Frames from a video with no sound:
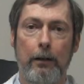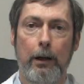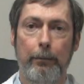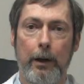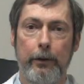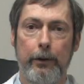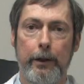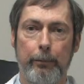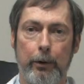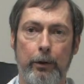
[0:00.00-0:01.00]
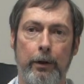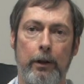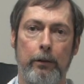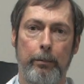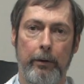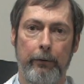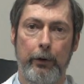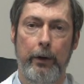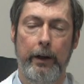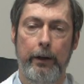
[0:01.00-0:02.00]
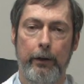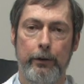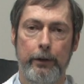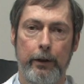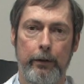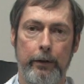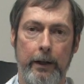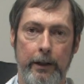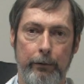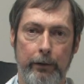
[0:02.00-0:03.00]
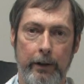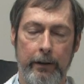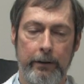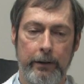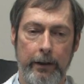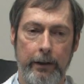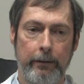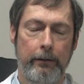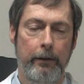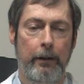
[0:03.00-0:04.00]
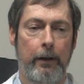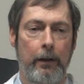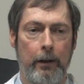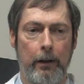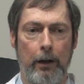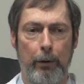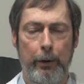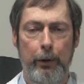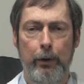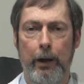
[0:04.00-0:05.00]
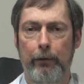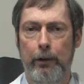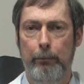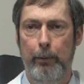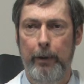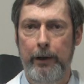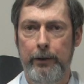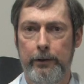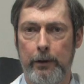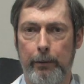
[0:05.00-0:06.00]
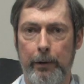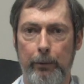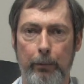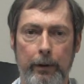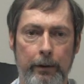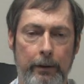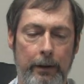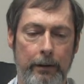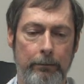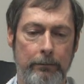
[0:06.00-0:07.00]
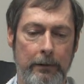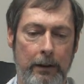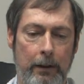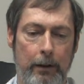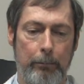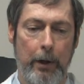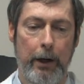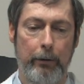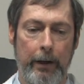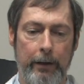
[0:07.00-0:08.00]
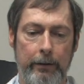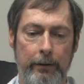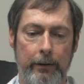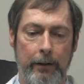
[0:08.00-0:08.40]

I'm Dr. Jim Kirkconnell of Bellevue Eye Care Center in Nashville, Tennessee. Uh, we do have a number of patients come in with uh, migraines.